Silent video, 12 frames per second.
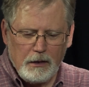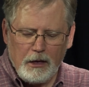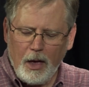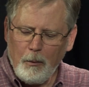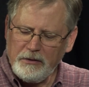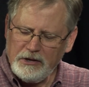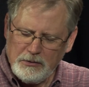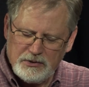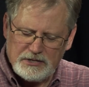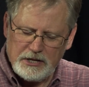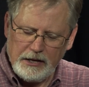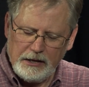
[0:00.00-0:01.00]
And what's
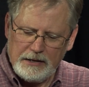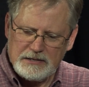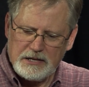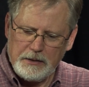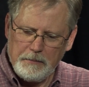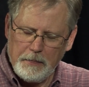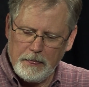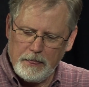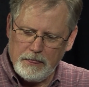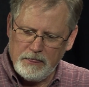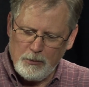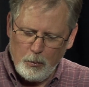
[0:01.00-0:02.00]
interesting is that
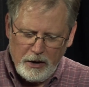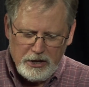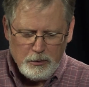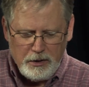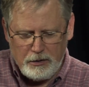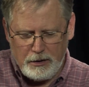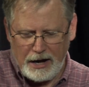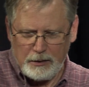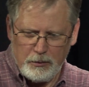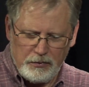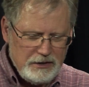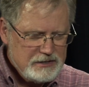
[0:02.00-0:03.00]
the way you interact
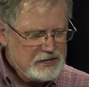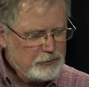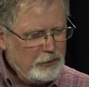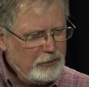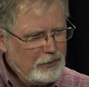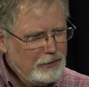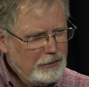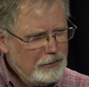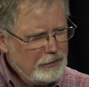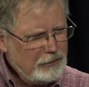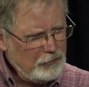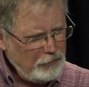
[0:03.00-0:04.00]
with these different
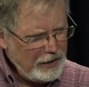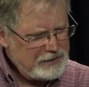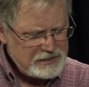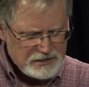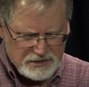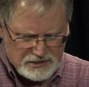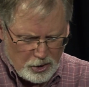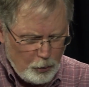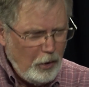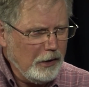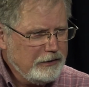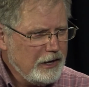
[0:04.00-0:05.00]
devices, because they're
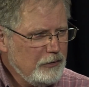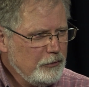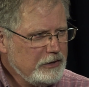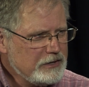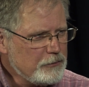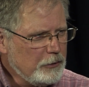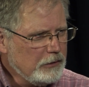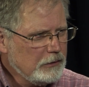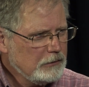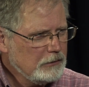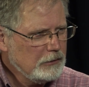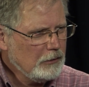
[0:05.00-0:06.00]
qualitatively different.
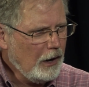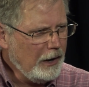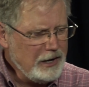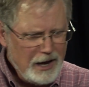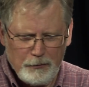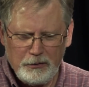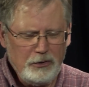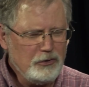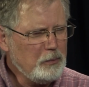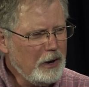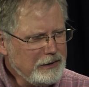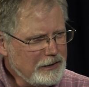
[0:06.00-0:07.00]
I never use
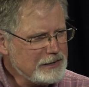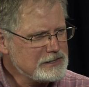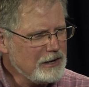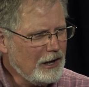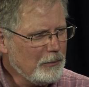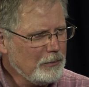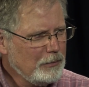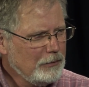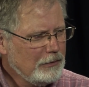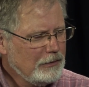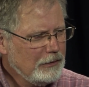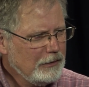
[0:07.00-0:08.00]
my desktop
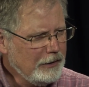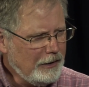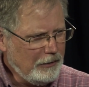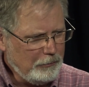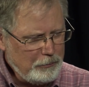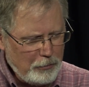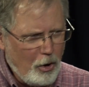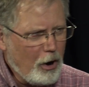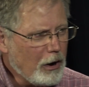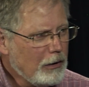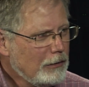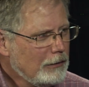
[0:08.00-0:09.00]
in a
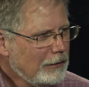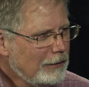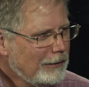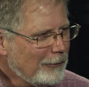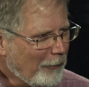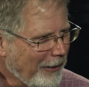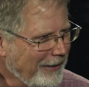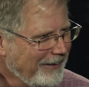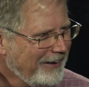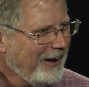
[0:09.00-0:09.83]
bar, right?